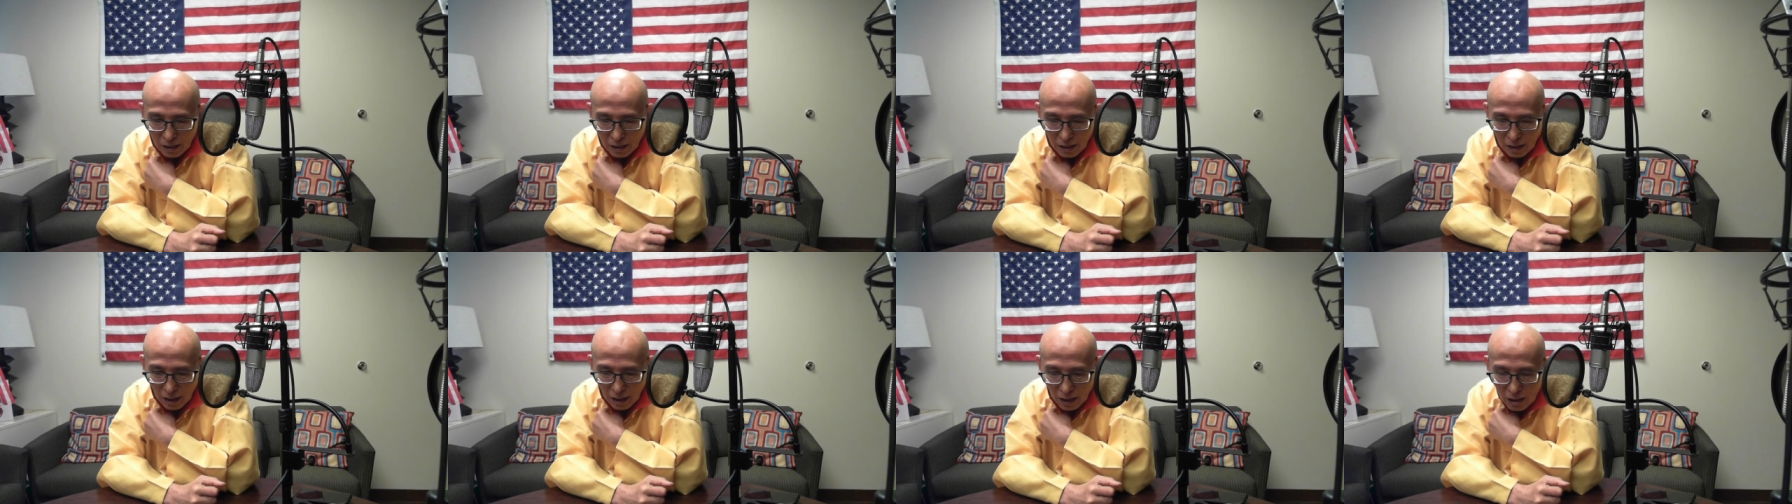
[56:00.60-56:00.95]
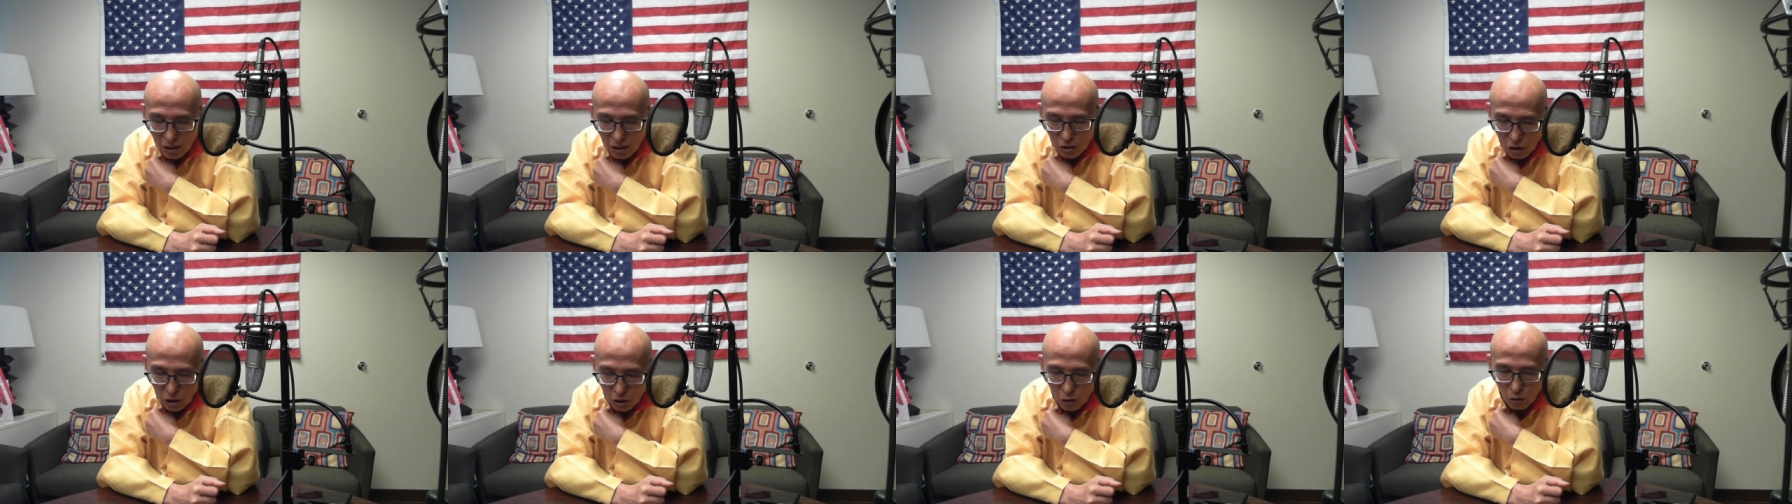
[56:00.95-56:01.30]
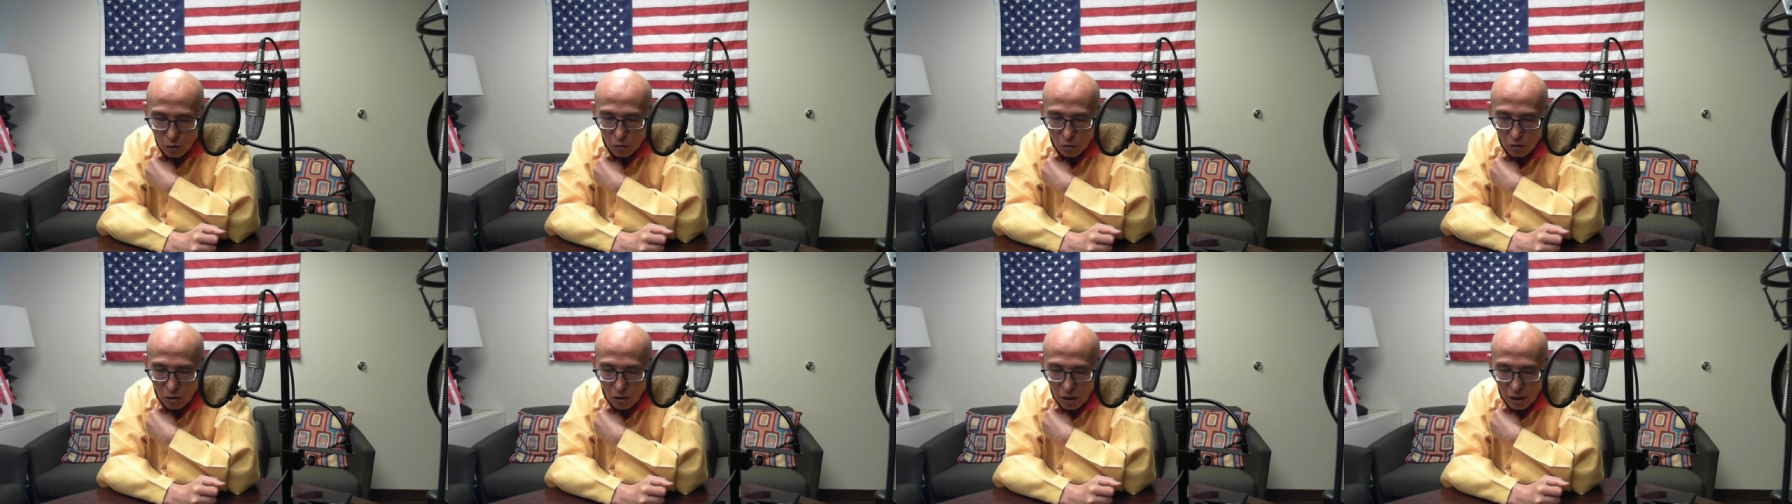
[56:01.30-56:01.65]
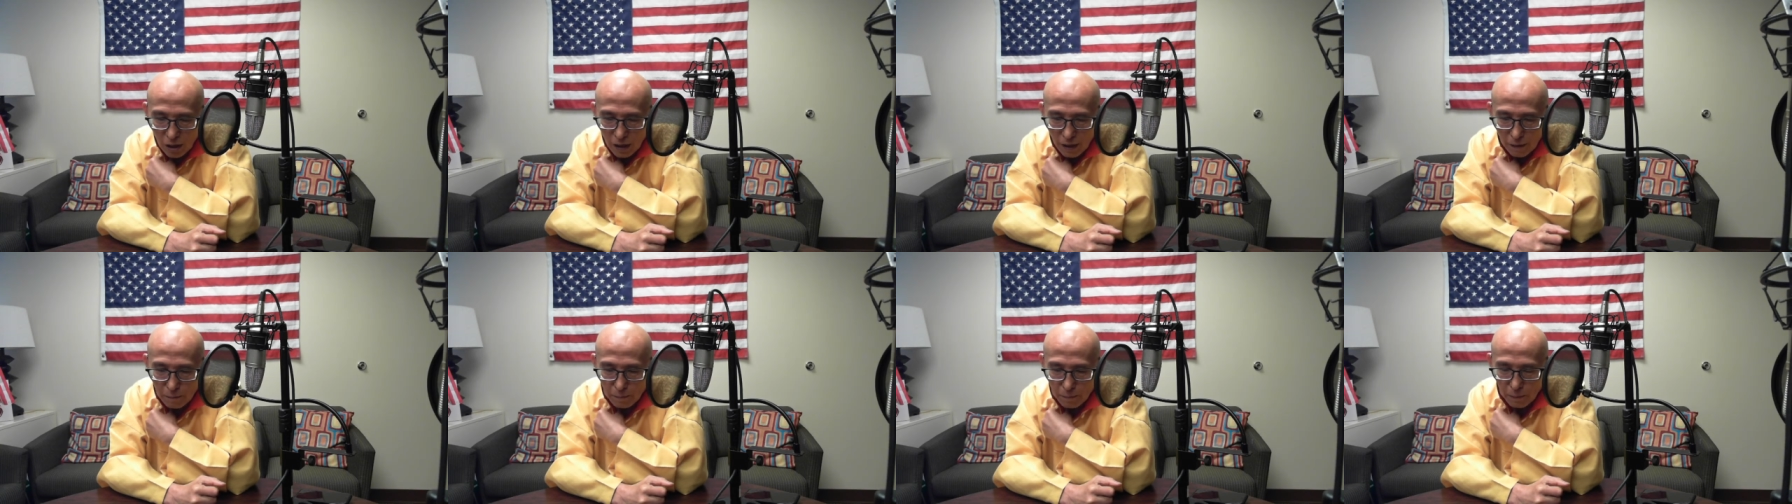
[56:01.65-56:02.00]
internal
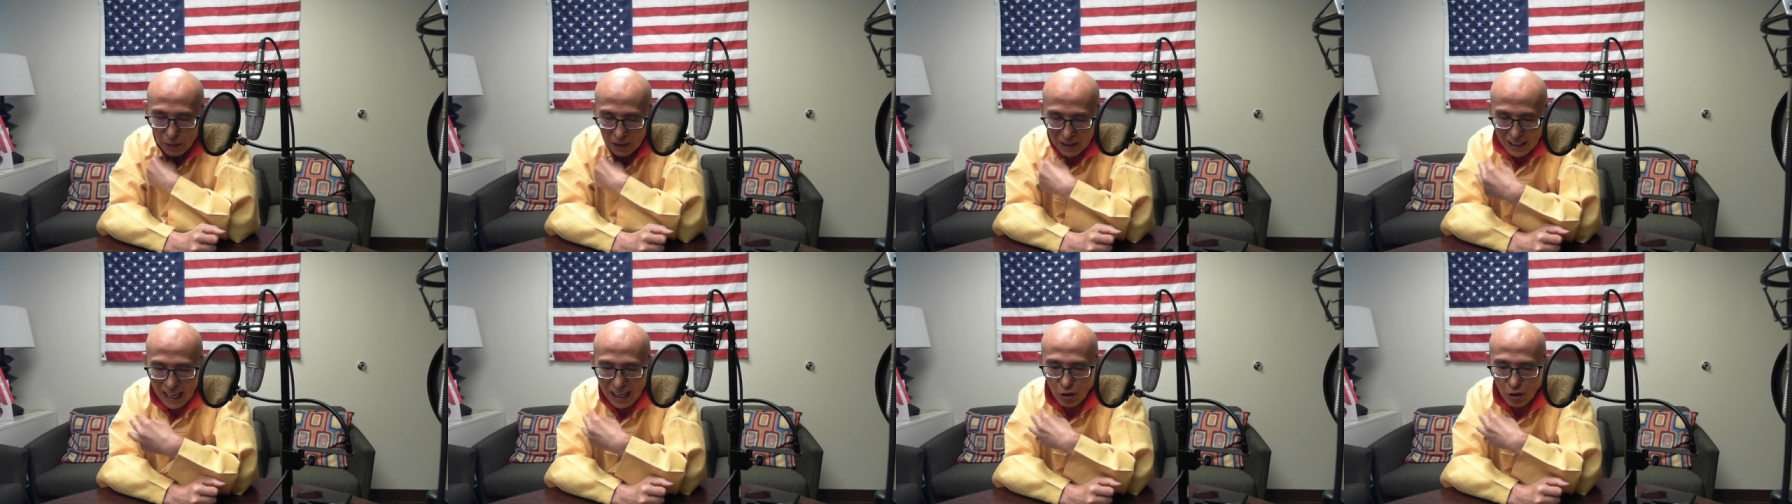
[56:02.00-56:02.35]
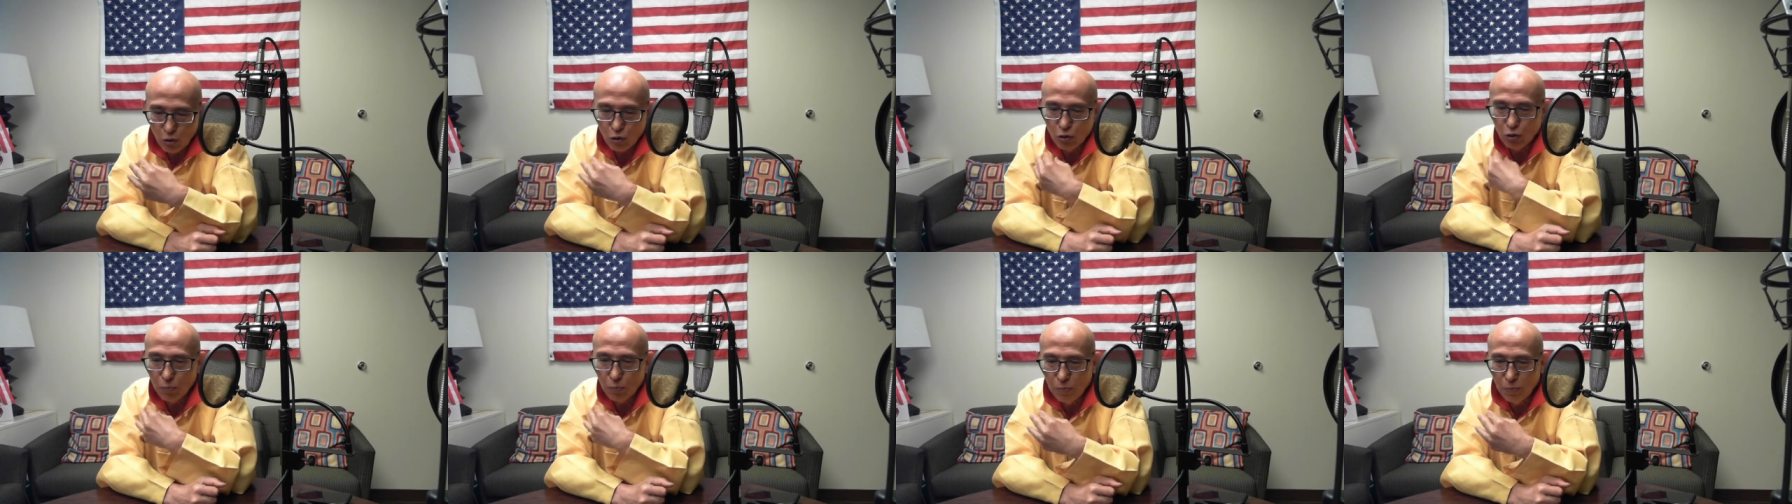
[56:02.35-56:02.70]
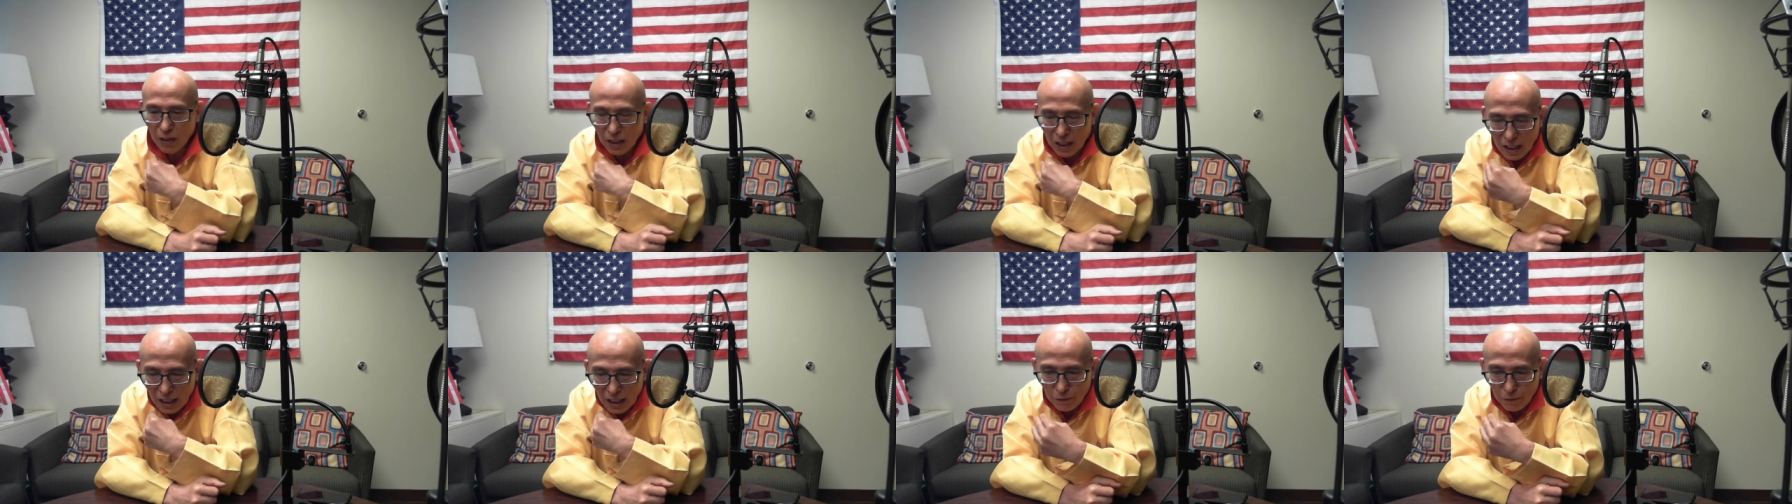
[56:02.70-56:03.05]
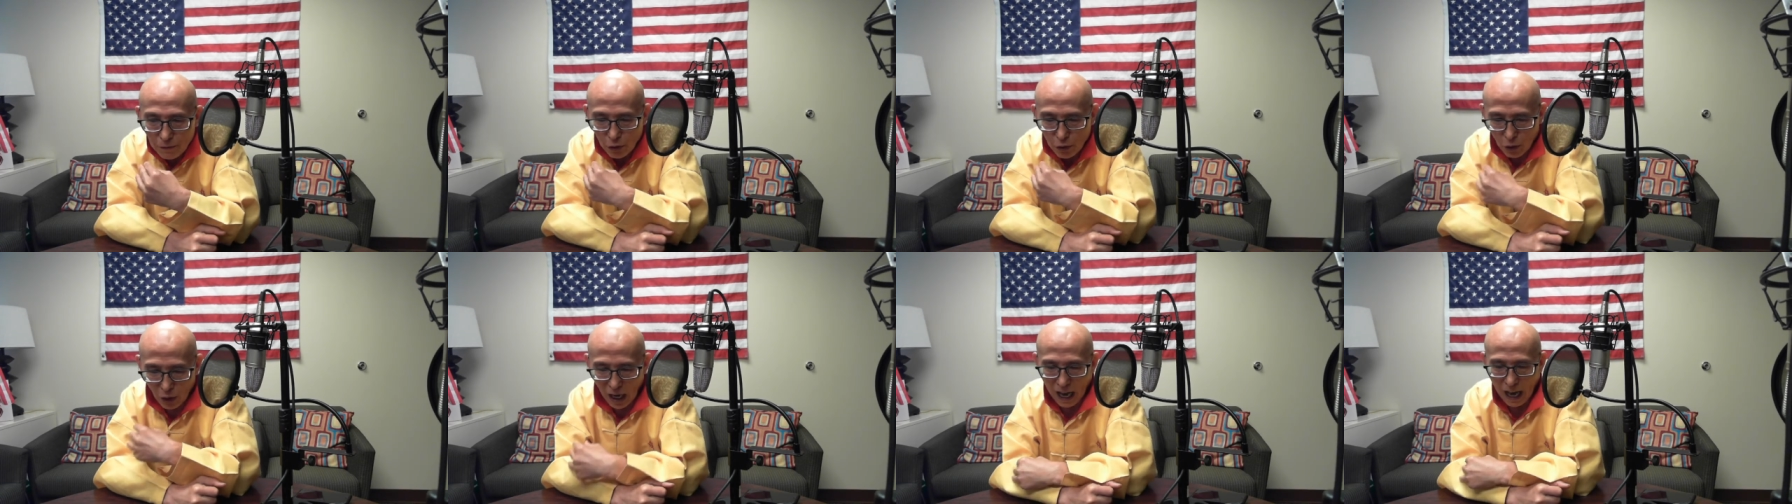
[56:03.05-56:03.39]
potential you believe
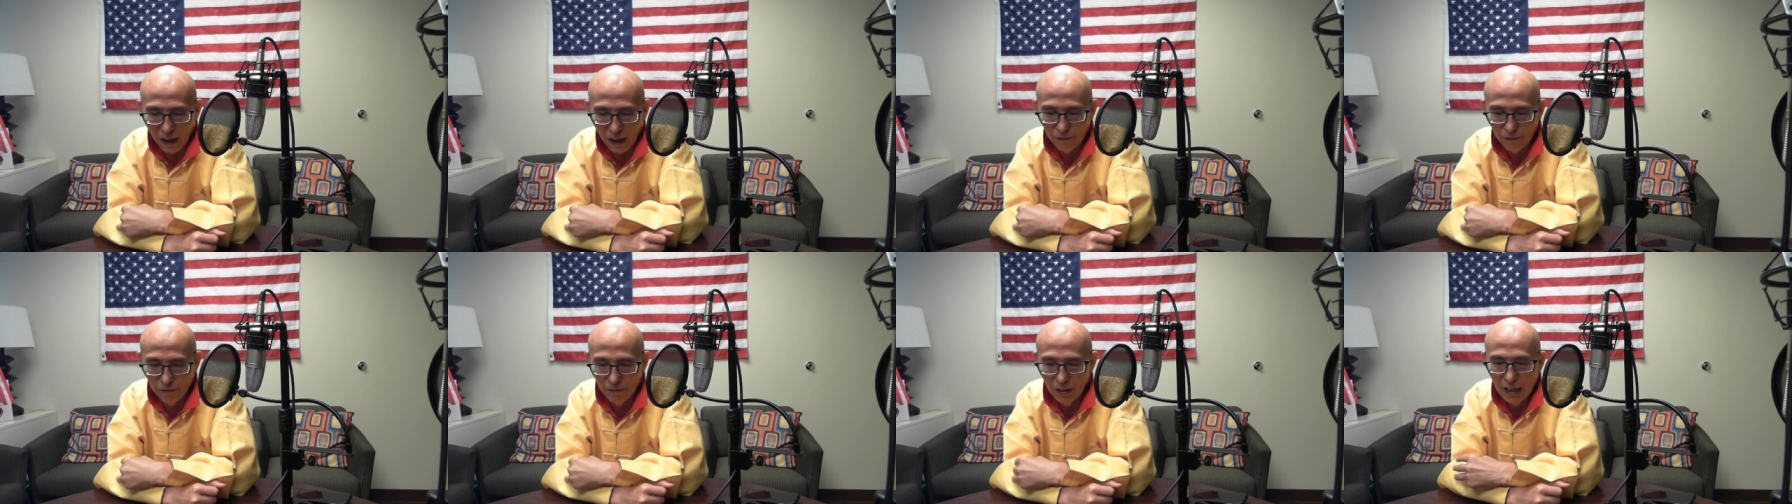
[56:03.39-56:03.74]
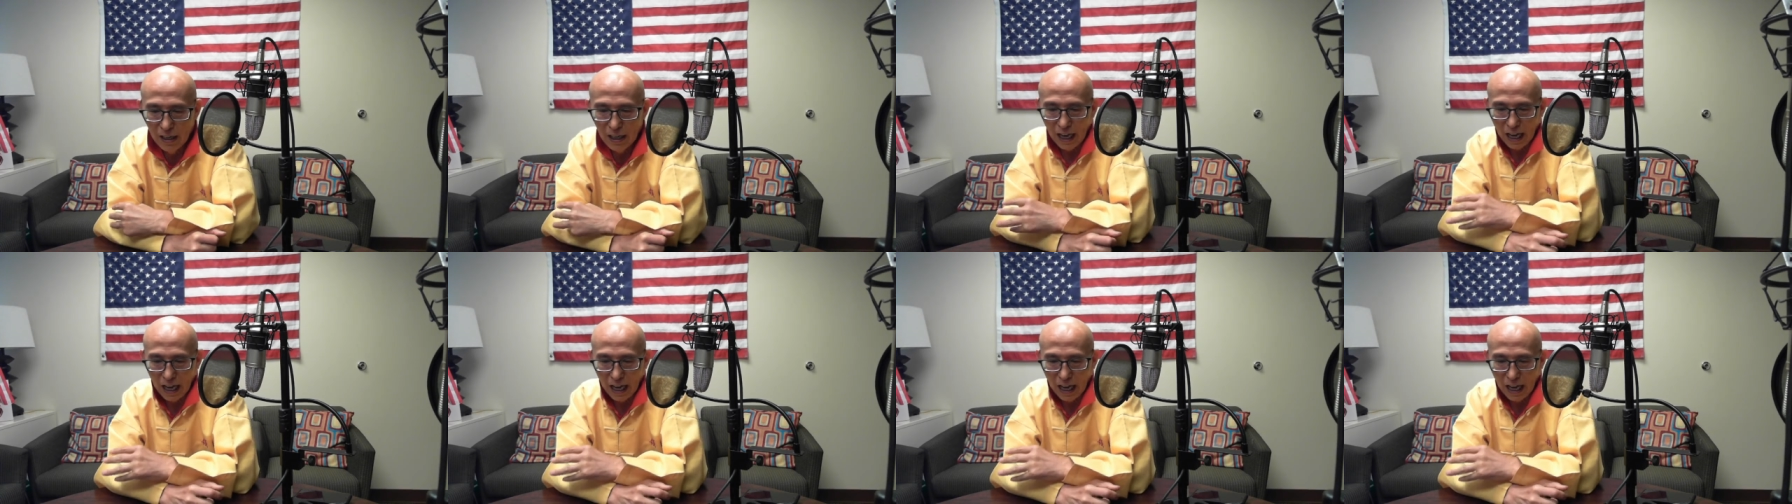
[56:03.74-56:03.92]
you have,